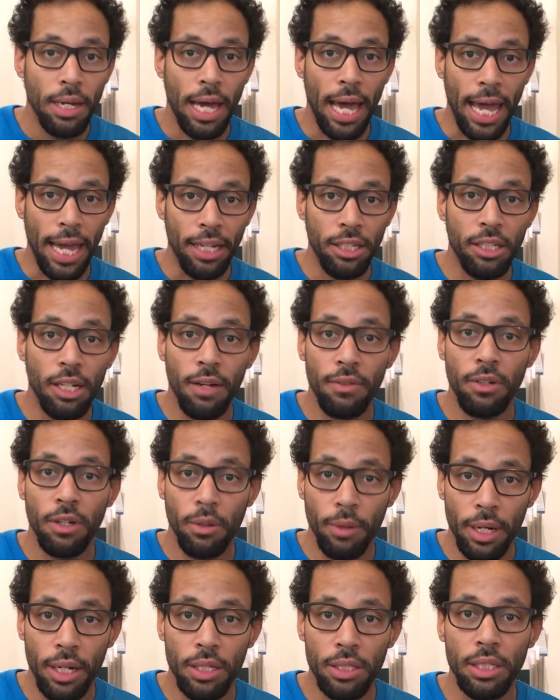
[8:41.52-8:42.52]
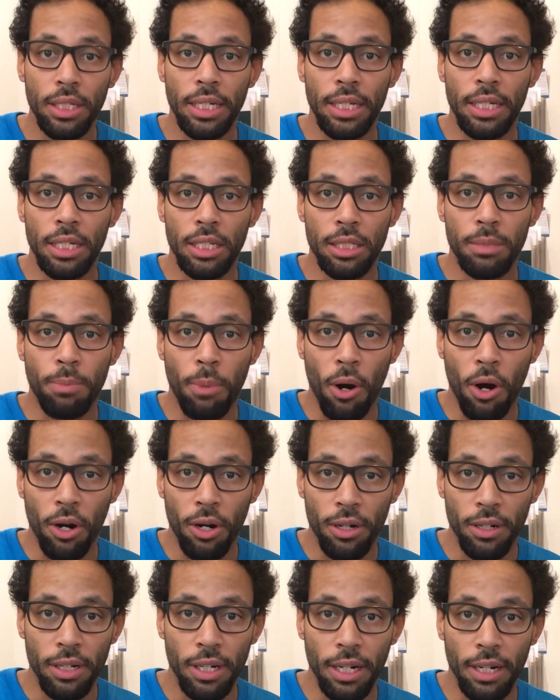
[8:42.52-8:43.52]
AWS is
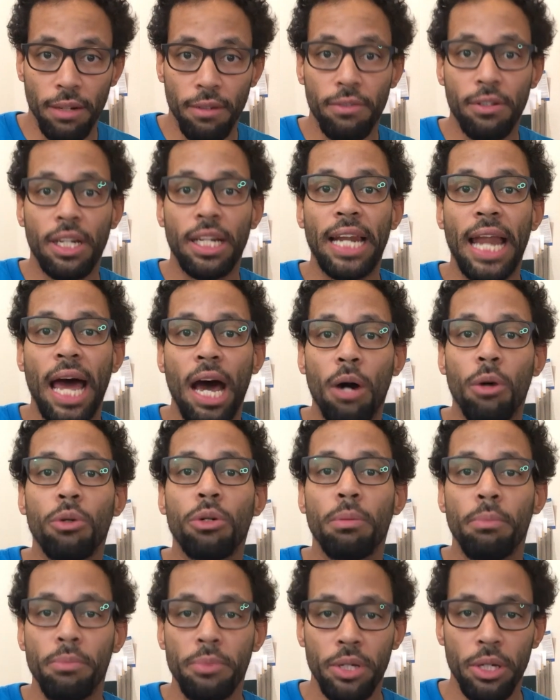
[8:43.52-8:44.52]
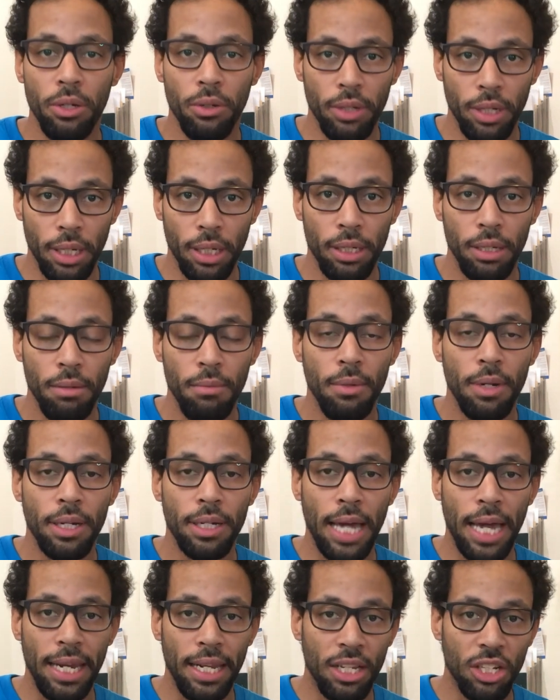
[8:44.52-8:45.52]
part of cloud computing.
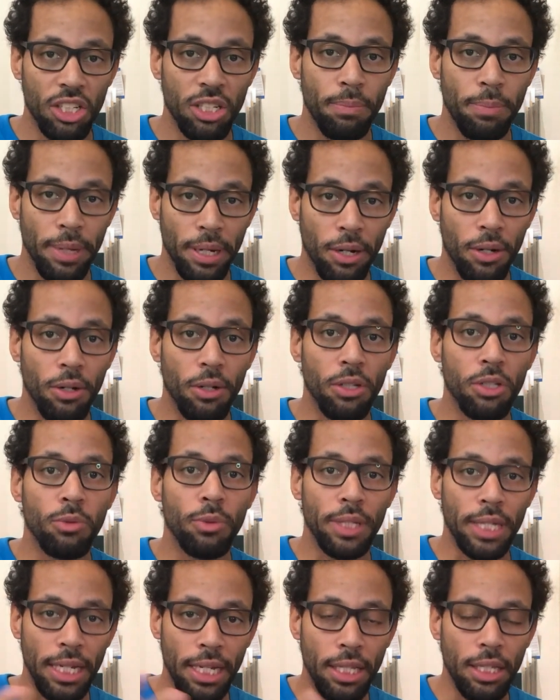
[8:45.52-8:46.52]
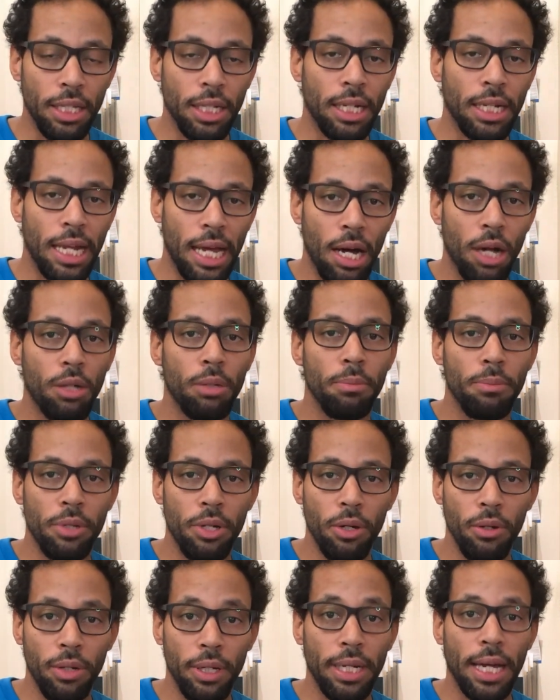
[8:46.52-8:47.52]
Gaining experience with anything cloud
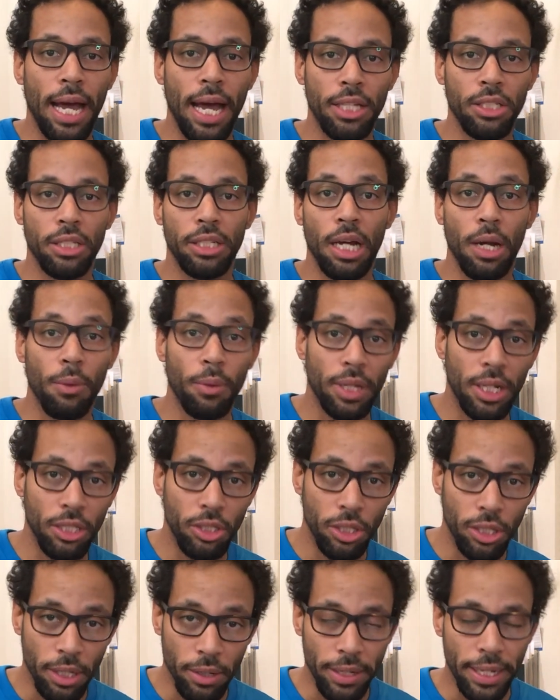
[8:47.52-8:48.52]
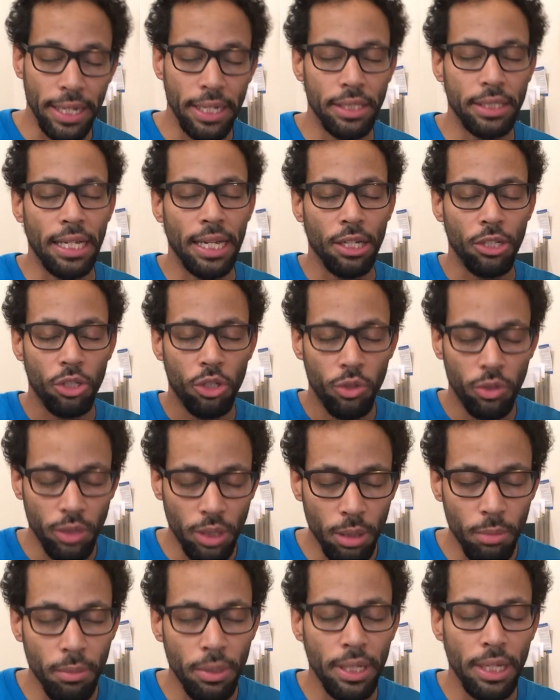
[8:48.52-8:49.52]
computing as a network engineer is
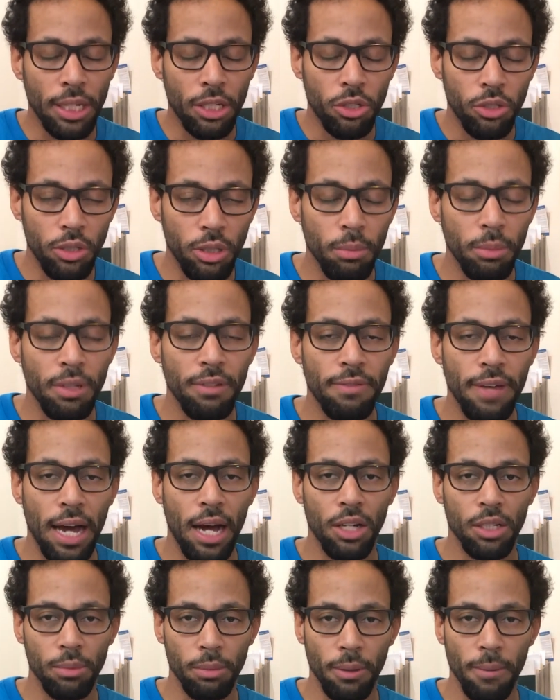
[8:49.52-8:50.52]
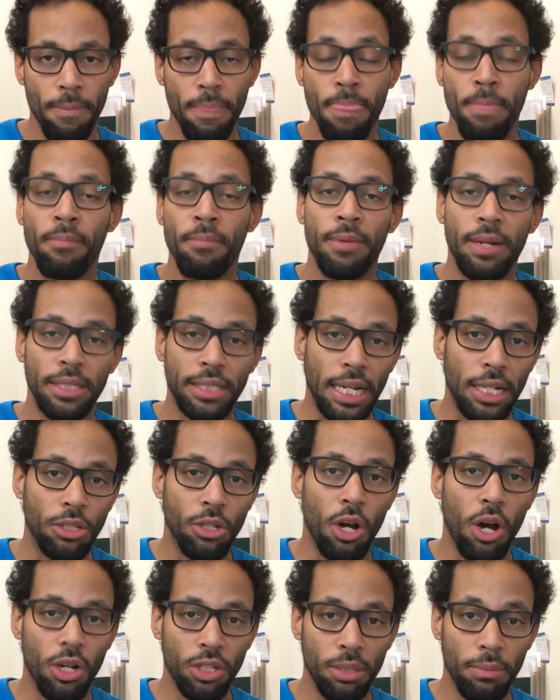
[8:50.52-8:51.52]
extremely, extremely valuable. As I
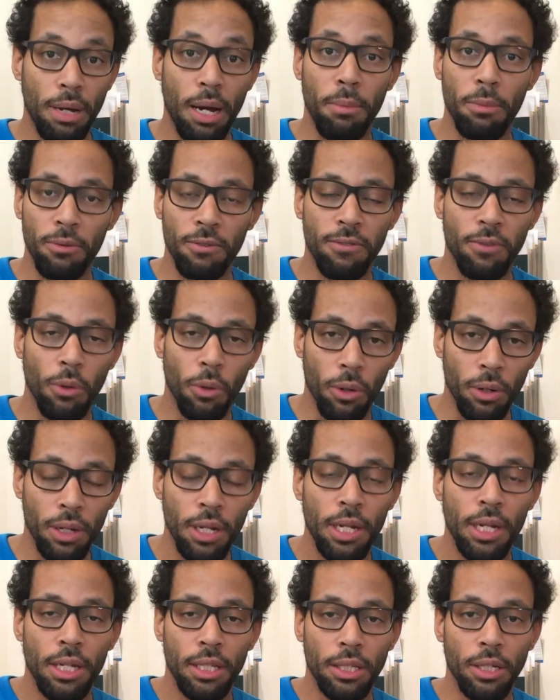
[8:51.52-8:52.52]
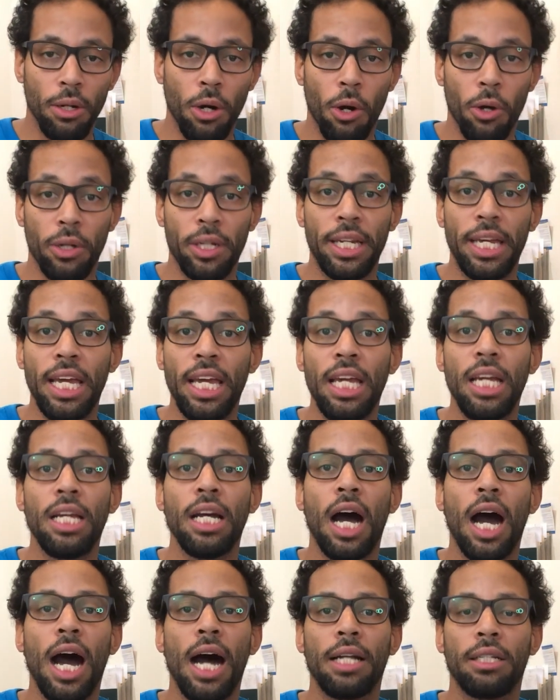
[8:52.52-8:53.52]
talked about before, there are key
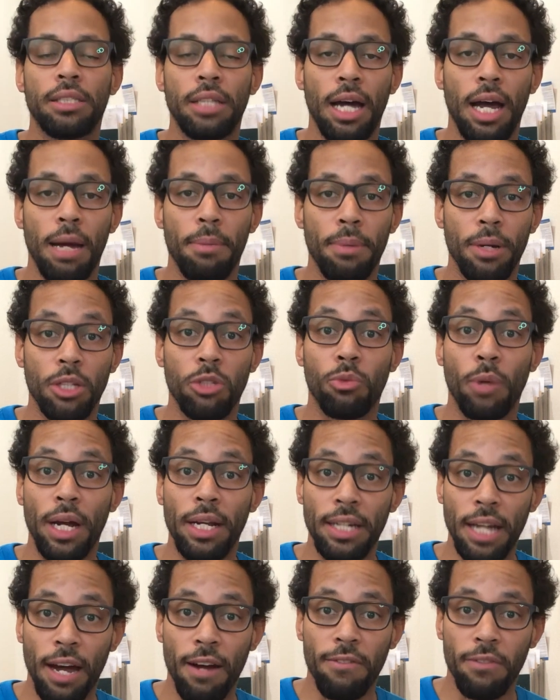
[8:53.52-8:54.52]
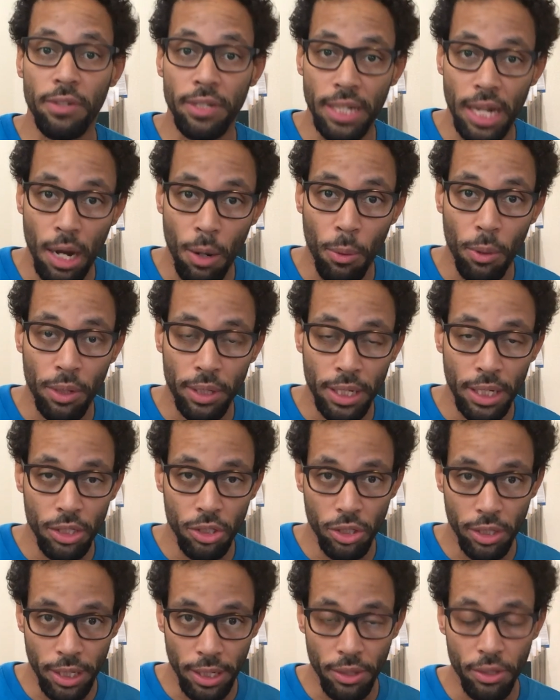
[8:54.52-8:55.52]
hot topics right now for network
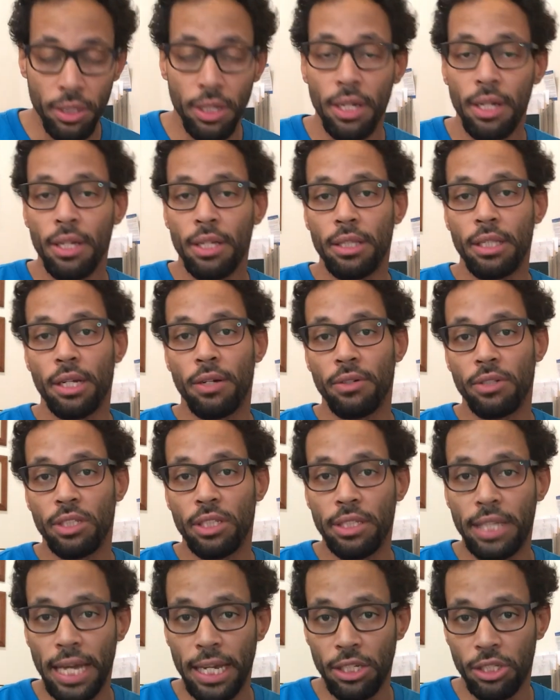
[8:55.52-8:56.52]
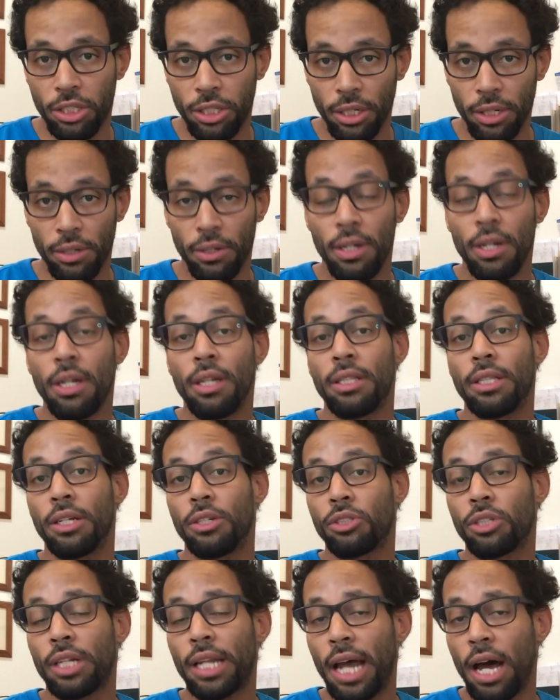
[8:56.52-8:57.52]
engineers. There is data center,
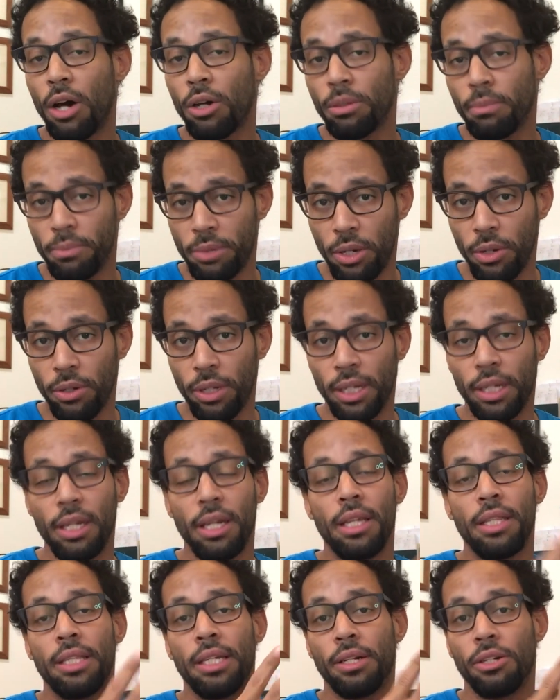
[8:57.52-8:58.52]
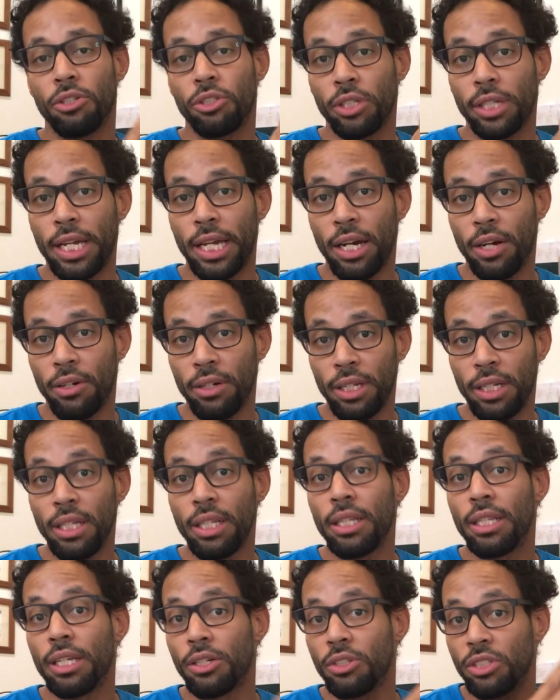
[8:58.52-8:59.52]
there's cloud computing, there's security,
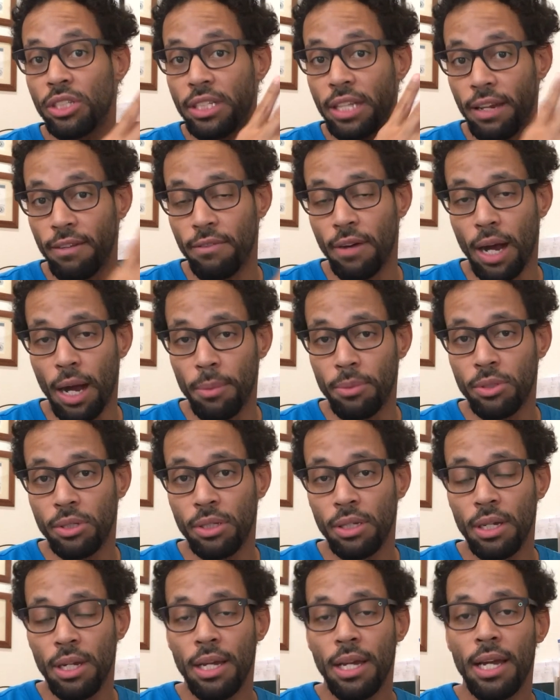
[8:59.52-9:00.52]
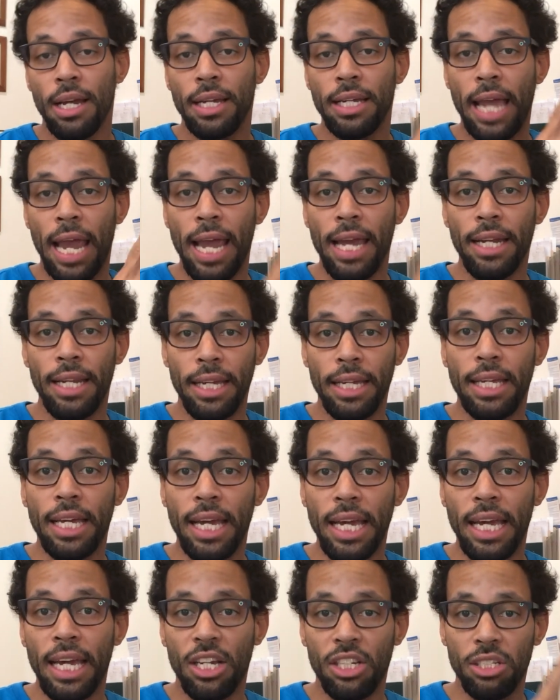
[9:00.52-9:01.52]
there's DevOps. Gaining
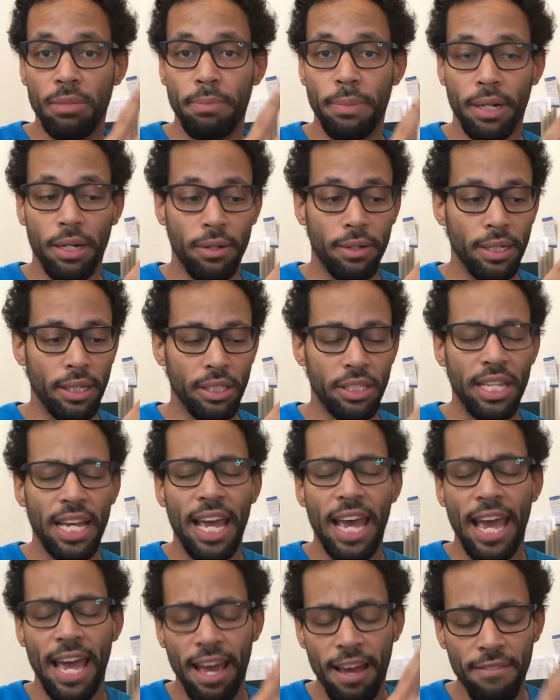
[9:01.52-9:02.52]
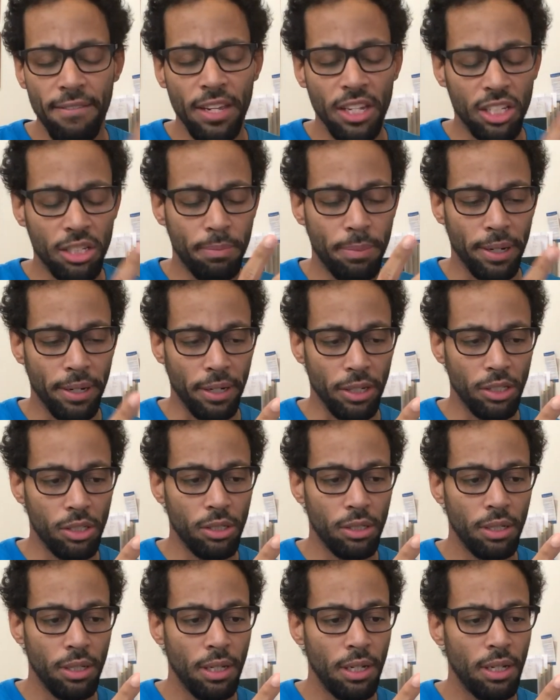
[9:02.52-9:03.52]
key experience, heavy
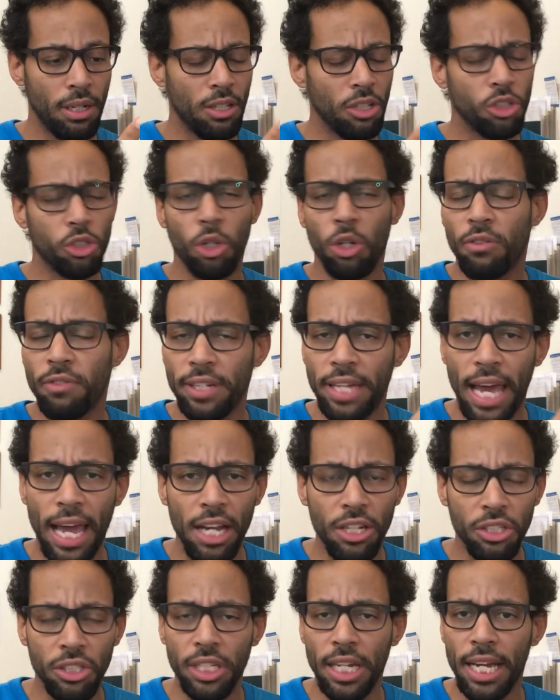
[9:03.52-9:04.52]
experience, certifications,